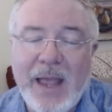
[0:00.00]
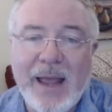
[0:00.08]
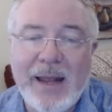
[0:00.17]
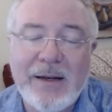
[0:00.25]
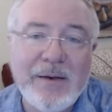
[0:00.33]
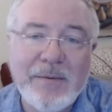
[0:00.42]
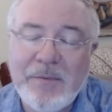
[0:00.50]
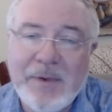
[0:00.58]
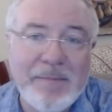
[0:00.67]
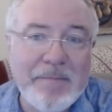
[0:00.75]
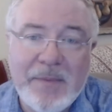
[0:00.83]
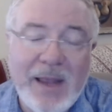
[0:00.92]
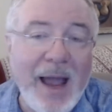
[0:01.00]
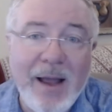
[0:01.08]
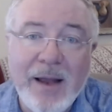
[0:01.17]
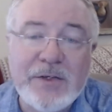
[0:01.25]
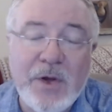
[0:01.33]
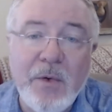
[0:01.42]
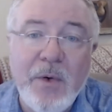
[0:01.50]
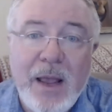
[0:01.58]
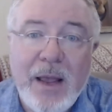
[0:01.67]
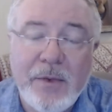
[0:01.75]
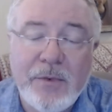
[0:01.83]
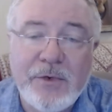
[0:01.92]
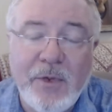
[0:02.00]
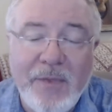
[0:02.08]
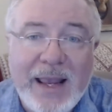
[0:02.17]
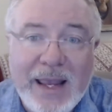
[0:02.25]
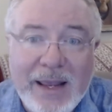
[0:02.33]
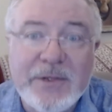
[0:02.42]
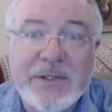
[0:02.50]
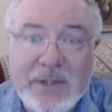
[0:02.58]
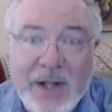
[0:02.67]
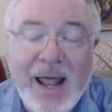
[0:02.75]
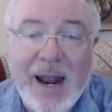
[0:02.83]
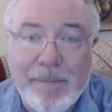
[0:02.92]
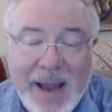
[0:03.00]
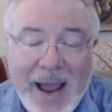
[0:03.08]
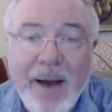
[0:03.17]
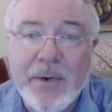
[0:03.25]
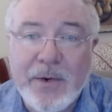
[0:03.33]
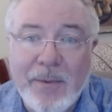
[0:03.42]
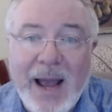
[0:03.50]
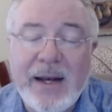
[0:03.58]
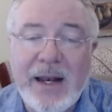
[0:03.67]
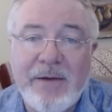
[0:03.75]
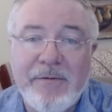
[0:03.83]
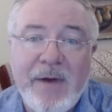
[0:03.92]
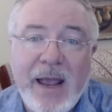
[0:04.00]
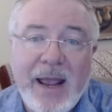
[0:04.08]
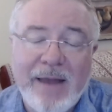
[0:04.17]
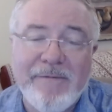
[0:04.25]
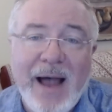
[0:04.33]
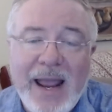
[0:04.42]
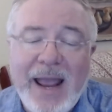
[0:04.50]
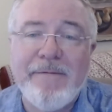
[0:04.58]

And yeah, so that gives us a lot of power, right? If I